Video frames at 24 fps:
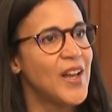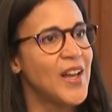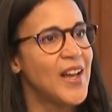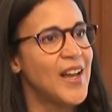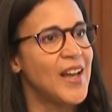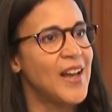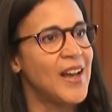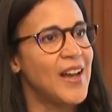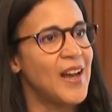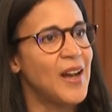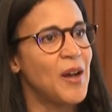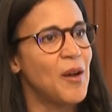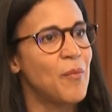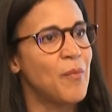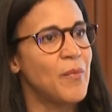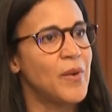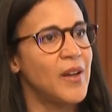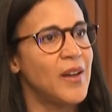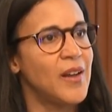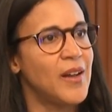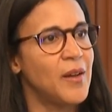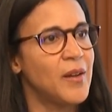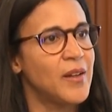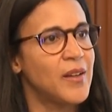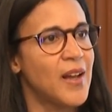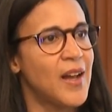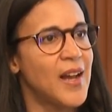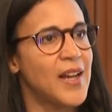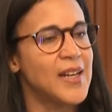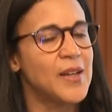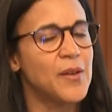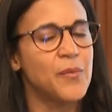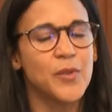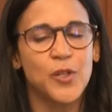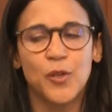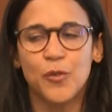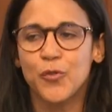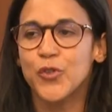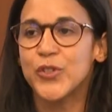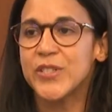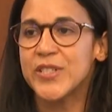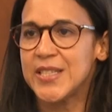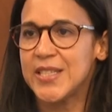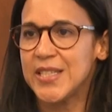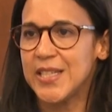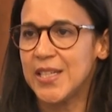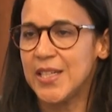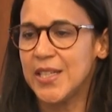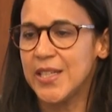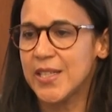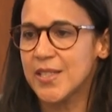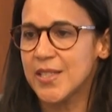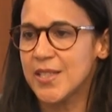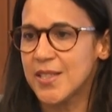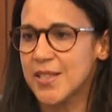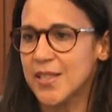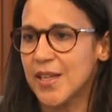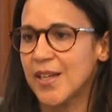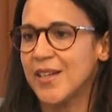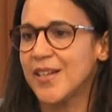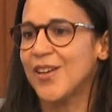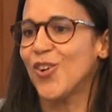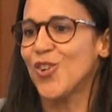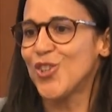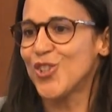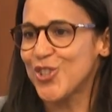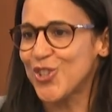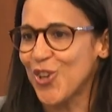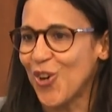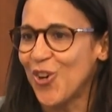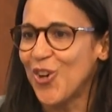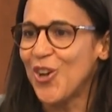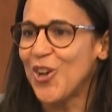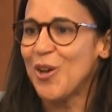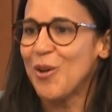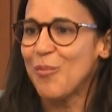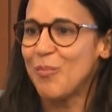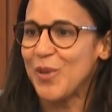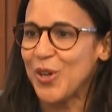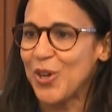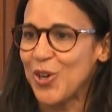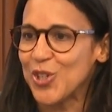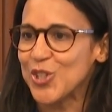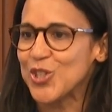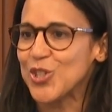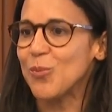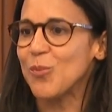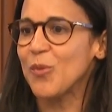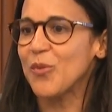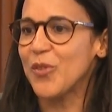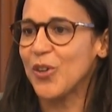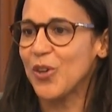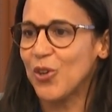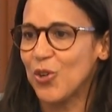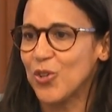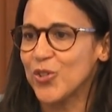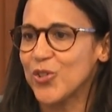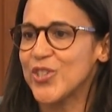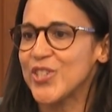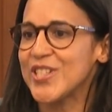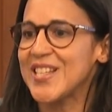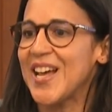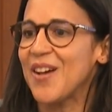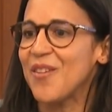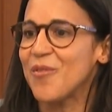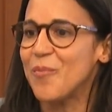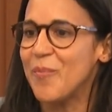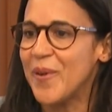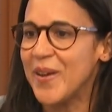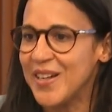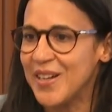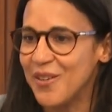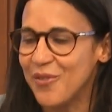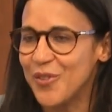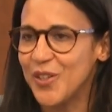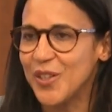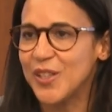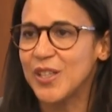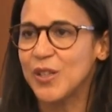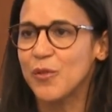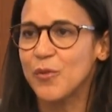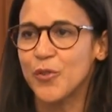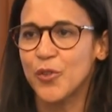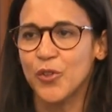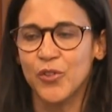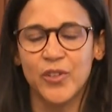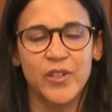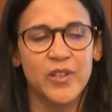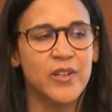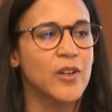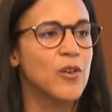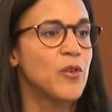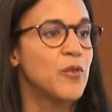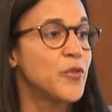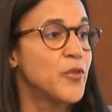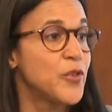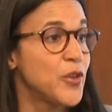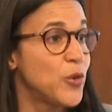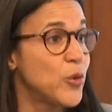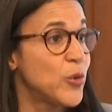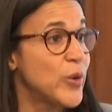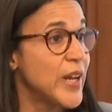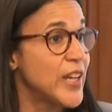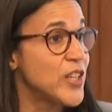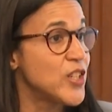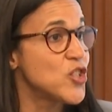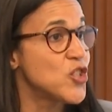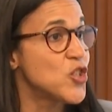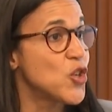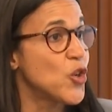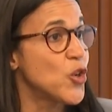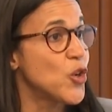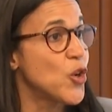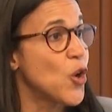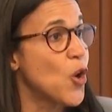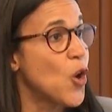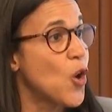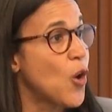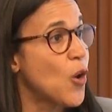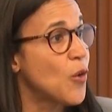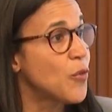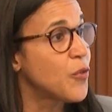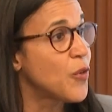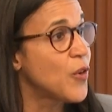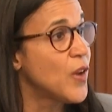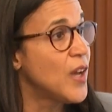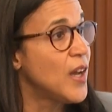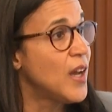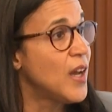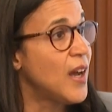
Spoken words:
had a bit of resilience, and also because some of the countries have benefited from the reconfiguration of